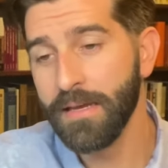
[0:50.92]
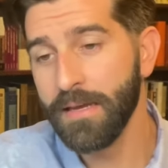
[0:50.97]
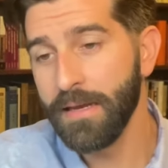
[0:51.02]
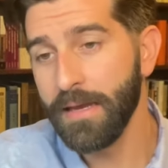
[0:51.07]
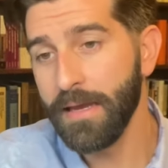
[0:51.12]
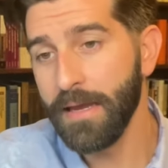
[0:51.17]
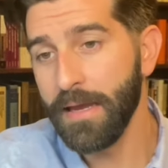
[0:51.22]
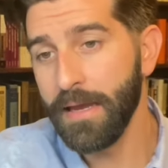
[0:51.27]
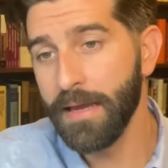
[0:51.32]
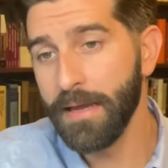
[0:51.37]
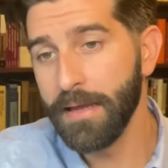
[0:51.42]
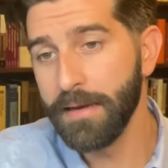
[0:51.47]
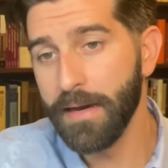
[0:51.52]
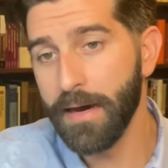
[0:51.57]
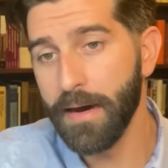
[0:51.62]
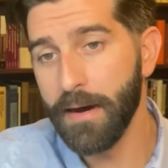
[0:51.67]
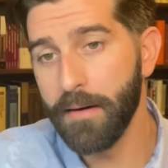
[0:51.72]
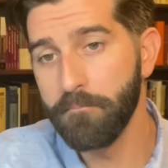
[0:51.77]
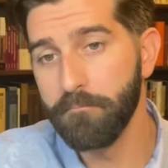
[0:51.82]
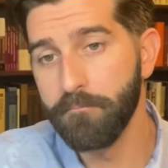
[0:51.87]
and
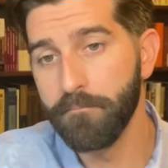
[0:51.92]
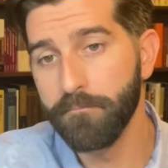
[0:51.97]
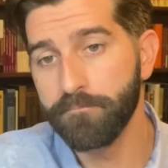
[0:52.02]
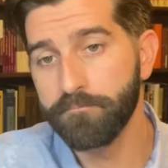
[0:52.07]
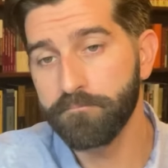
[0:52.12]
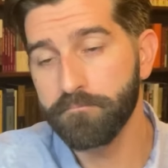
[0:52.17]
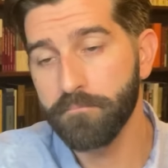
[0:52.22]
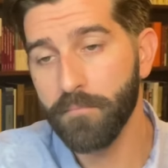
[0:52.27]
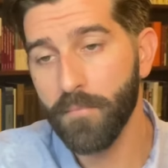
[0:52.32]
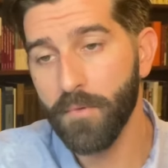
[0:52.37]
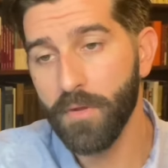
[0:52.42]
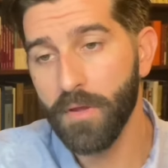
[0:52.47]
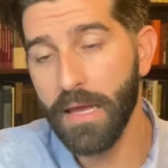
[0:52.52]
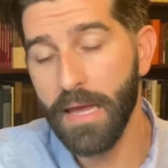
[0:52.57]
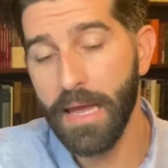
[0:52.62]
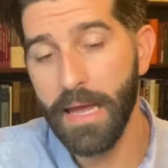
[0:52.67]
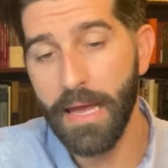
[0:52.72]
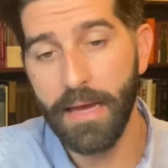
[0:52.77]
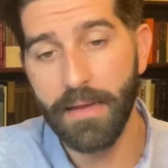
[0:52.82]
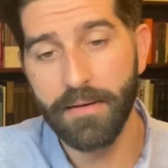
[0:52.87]
um,
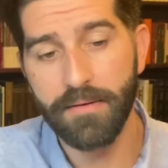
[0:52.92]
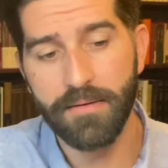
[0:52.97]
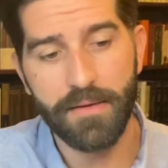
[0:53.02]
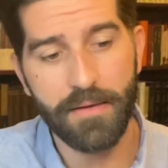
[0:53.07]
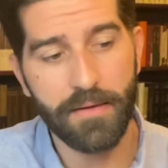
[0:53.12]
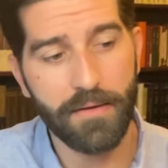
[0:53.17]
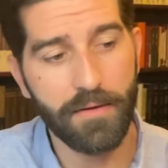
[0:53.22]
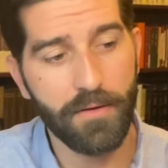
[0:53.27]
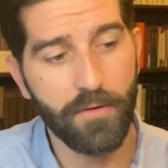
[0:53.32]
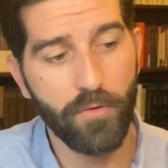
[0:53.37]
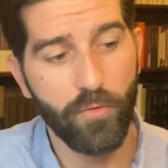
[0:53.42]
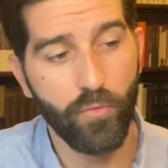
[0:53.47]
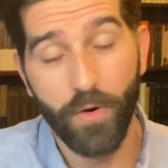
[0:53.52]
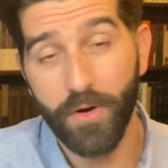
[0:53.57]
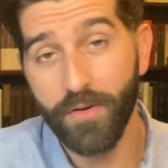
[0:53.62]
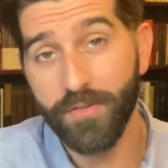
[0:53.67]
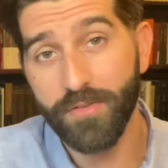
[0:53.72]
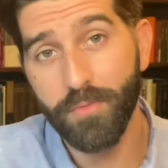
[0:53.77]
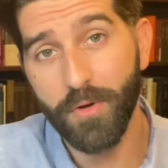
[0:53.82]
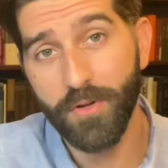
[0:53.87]
and we're
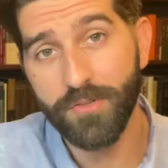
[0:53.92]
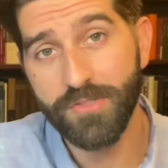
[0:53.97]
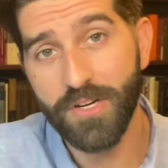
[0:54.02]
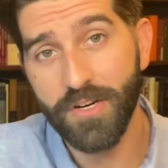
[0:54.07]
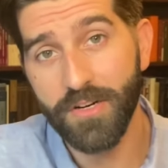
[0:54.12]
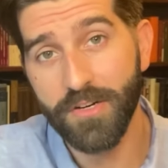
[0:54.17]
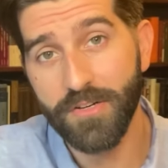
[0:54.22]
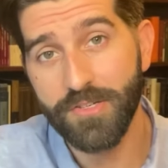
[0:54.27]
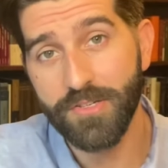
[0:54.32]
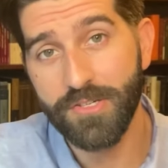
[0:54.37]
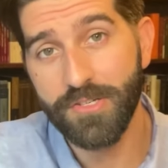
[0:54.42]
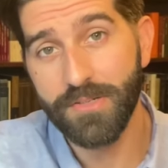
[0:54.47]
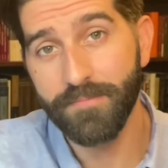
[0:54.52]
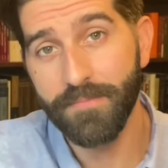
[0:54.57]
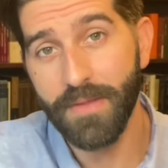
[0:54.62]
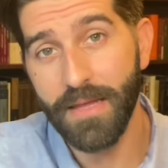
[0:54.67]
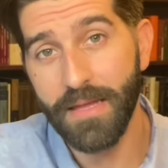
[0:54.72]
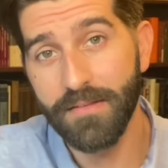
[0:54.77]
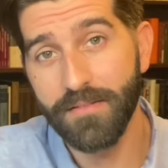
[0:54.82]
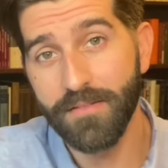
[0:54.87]
a small church,
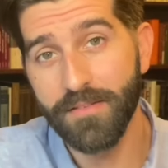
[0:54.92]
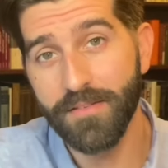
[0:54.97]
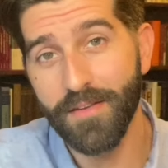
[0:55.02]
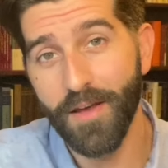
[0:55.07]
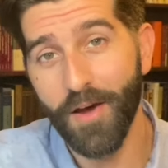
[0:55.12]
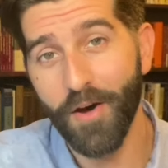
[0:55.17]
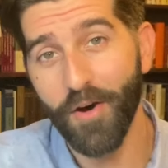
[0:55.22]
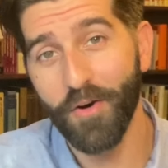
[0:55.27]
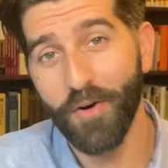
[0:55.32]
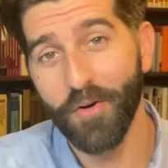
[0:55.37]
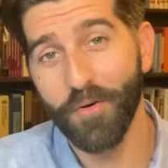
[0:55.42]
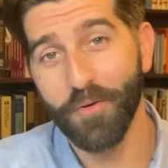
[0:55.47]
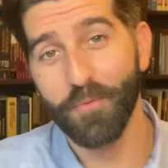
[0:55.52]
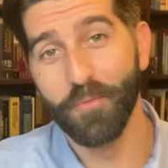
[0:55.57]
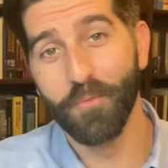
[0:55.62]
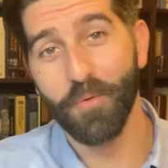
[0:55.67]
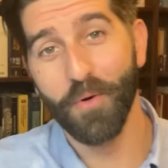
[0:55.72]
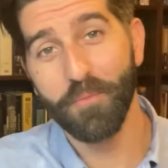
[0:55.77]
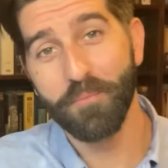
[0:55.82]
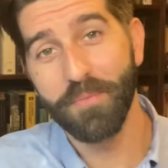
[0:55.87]
and so
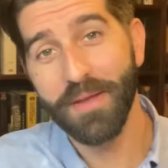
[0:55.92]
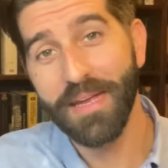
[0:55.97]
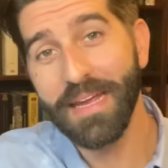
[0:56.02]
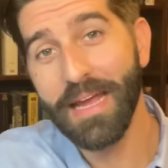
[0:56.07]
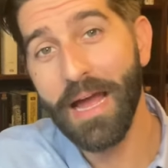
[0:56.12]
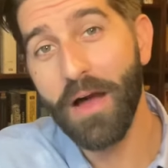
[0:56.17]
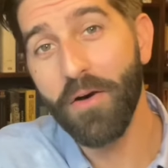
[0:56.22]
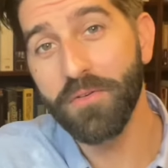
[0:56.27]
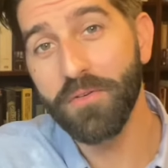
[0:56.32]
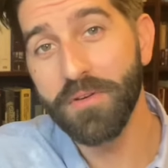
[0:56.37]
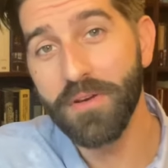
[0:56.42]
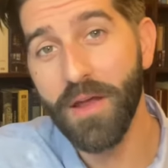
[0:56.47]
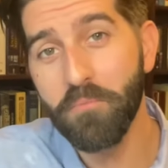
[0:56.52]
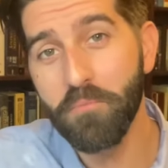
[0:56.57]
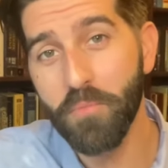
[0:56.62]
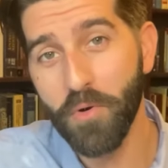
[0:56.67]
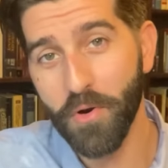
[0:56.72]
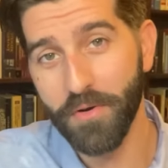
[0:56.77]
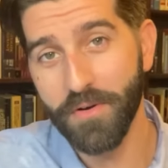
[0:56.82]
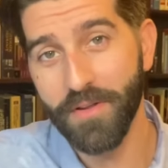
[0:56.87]
we're being
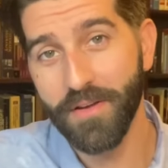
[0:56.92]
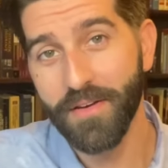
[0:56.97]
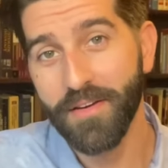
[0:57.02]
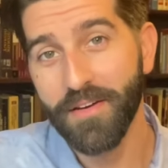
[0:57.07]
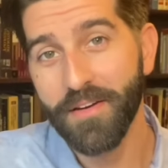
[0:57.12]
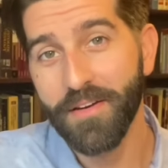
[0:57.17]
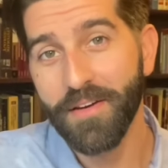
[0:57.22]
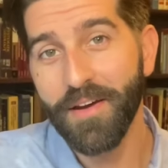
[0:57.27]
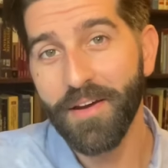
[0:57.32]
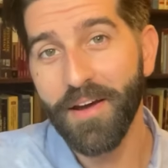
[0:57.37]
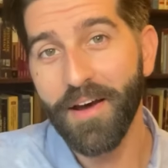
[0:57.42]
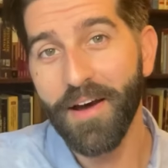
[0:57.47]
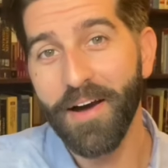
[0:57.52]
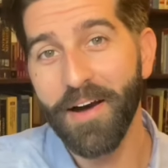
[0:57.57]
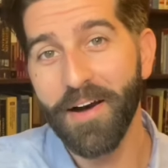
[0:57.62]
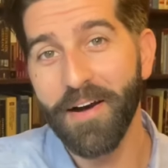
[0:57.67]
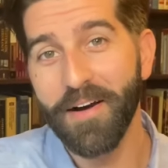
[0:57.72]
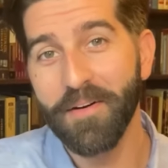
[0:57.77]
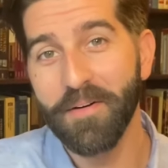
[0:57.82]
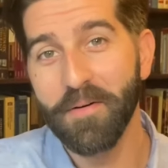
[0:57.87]
outnumbered,
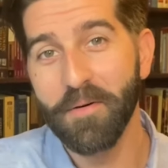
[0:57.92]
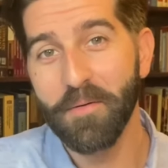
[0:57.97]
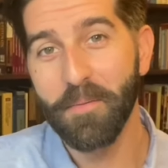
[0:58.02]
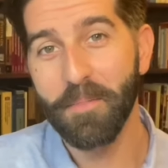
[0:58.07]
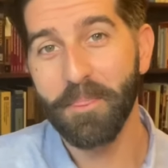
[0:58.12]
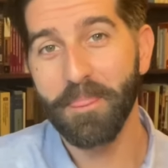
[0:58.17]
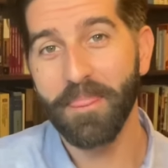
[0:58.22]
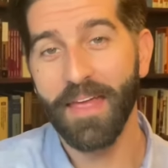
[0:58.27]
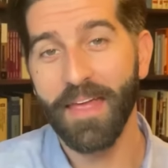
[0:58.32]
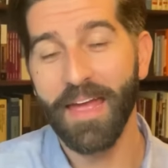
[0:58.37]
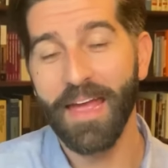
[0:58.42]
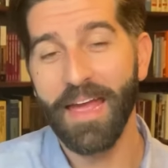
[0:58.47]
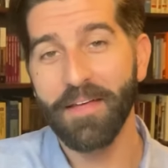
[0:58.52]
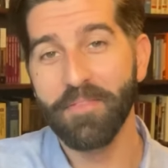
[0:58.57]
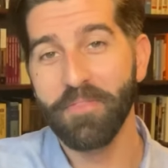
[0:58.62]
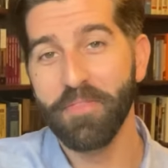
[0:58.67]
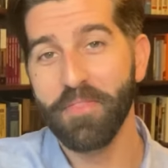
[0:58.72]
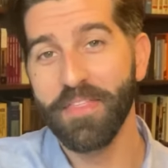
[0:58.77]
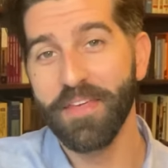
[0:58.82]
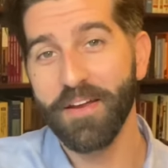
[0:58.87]
uh,
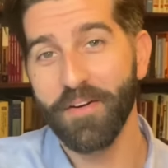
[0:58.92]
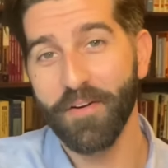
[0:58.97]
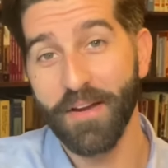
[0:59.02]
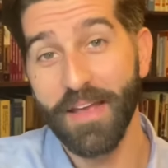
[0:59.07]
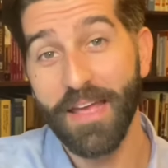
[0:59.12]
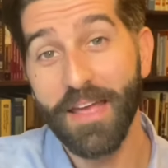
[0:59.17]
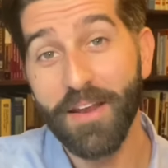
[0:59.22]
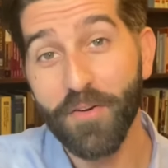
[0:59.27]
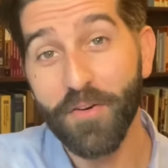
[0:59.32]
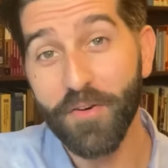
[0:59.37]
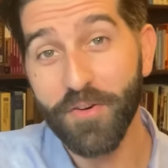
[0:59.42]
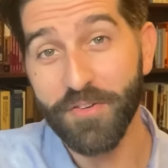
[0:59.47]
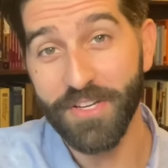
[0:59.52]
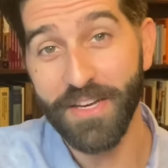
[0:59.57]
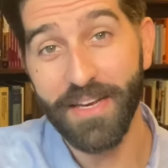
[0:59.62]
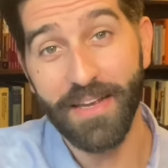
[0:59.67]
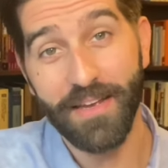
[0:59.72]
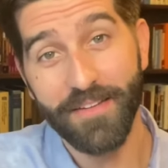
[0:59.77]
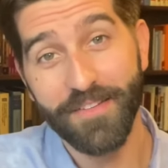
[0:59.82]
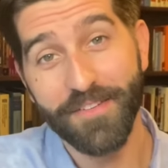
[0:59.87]
and their
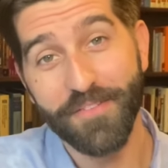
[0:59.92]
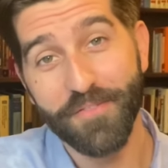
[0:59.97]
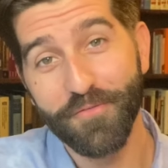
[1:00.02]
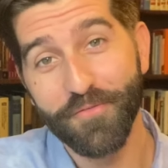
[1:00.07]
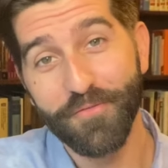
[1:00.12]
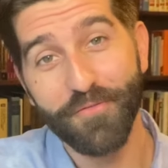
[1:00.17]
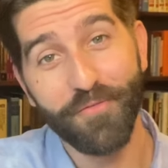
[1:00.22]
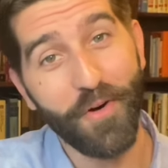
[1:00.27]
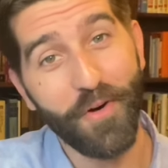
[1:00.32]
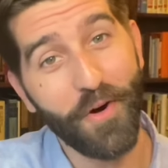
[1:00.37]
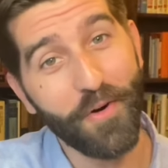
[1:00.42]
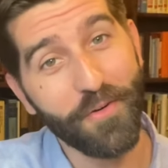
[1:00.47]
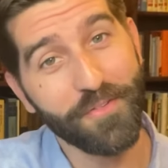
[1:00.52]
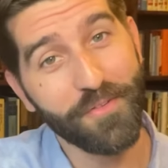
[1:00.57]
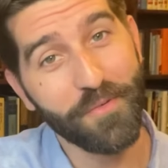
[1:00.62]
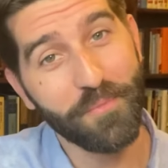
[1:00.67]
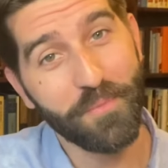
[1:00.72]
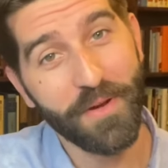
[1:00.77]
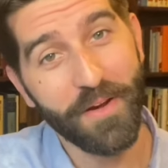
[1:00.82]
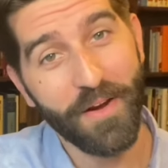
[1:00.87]
energy is far
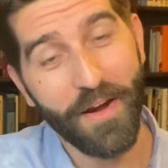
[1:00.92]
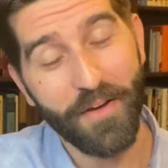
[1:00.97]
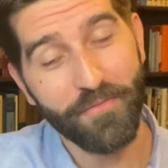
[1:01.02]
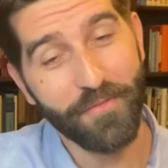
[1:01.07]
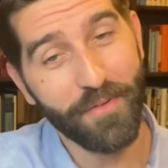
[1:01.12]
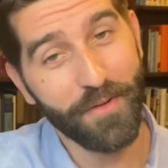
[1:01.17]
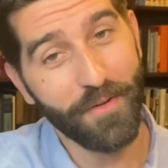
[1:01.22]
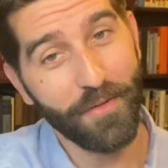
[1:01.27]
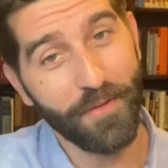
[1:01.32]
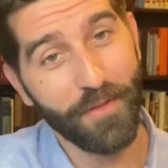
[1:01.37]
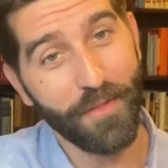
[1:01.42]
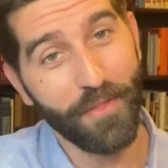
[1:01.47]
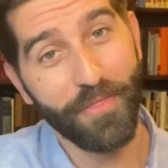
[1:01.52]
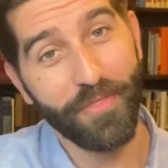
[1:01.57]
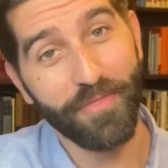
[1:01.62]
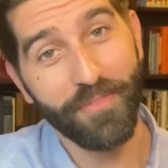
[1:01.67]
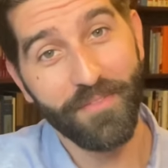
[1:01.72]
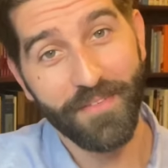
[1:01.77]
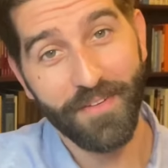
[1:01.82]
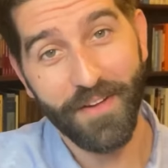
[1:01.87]
superior. I feel a
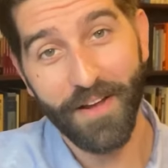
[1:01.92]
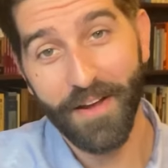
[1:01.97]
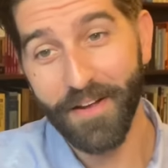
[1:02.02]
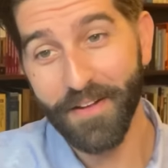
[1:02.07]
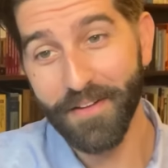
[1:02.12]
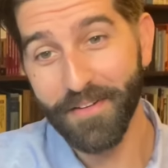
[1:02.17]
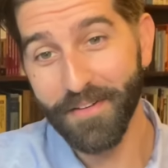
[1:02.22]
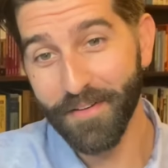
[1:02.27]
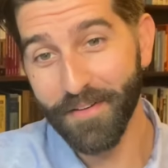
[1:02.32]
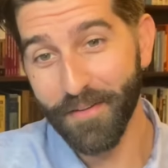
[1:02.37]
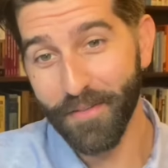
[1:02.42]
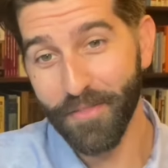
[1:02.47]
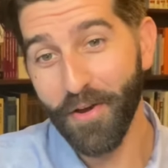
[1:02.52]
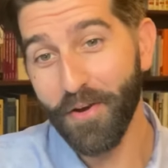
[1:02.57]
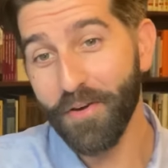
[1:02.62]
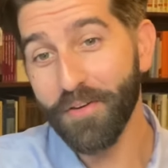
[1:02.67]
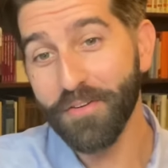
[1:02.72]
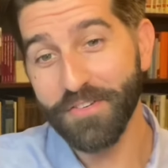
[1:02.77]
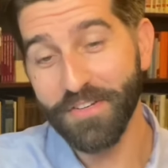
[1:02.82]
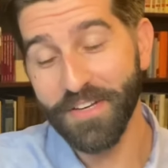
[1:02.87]
uh,
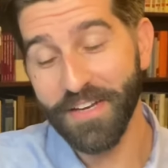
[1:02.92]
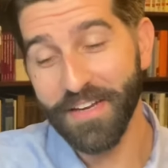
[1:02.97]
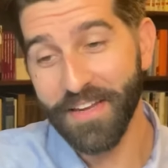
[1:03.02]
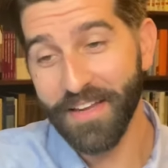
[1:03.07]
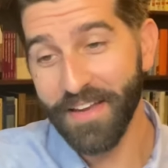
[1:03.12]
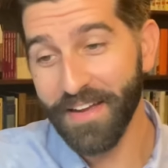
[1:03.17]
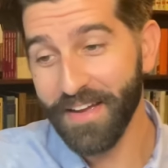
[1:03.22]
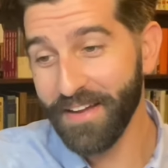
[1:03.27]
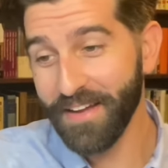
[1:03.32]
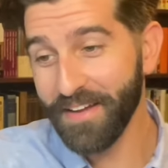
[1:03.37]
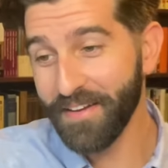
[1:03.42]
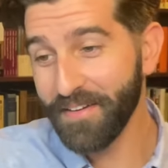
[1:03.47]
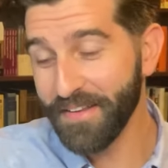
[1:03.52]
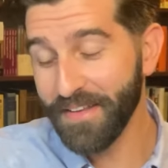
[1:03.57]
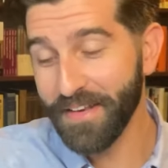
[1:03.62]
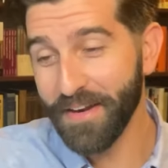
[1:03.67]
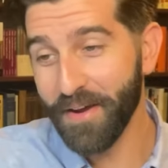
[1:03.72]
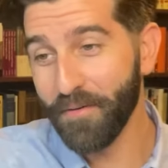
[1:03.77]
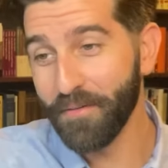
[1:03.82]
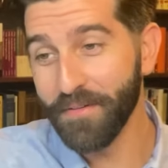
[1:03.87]
lethargic, uh, you
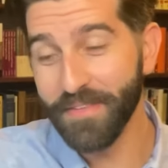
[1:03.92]
know, in